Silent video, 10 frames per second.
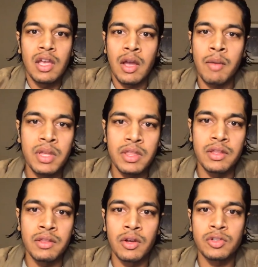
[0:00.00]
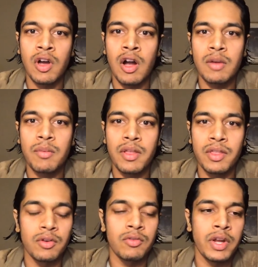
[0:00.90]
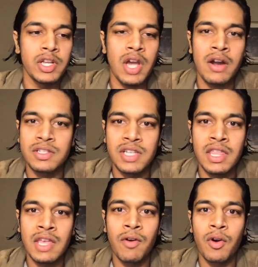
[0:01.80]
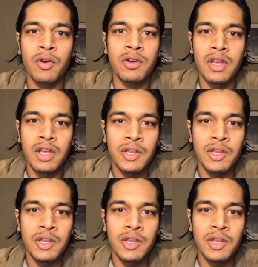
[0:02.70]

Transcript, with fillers: I mean, they'll reach out and say they've heard,